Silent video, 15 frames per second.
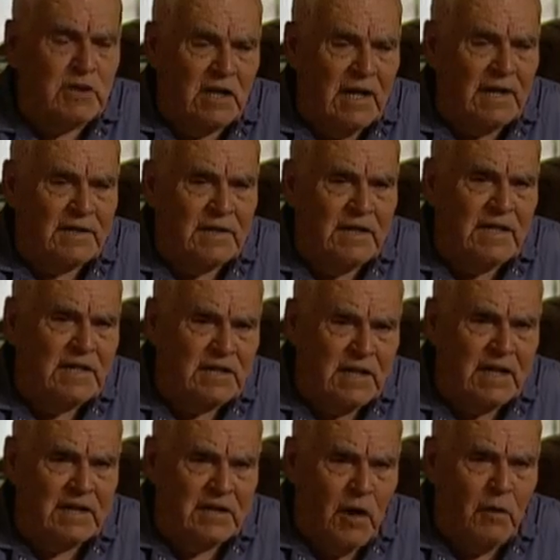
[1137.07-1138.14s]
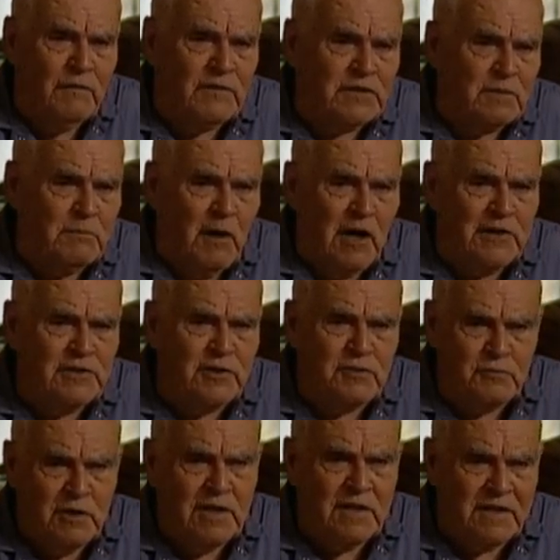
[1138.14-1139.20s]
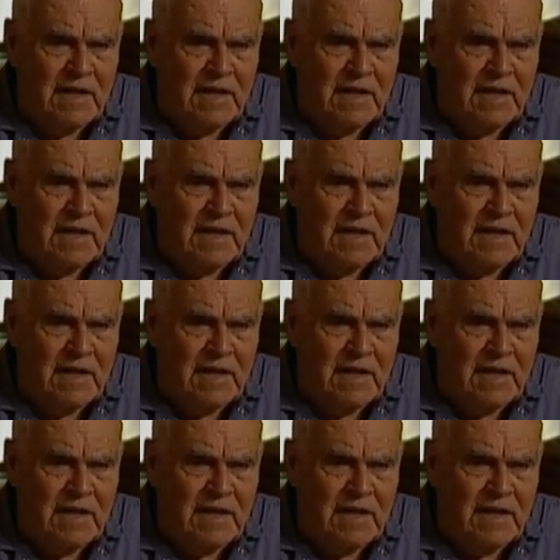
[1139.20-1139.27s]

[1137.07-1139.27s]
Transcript: elected and he'd taken office on March the 20th,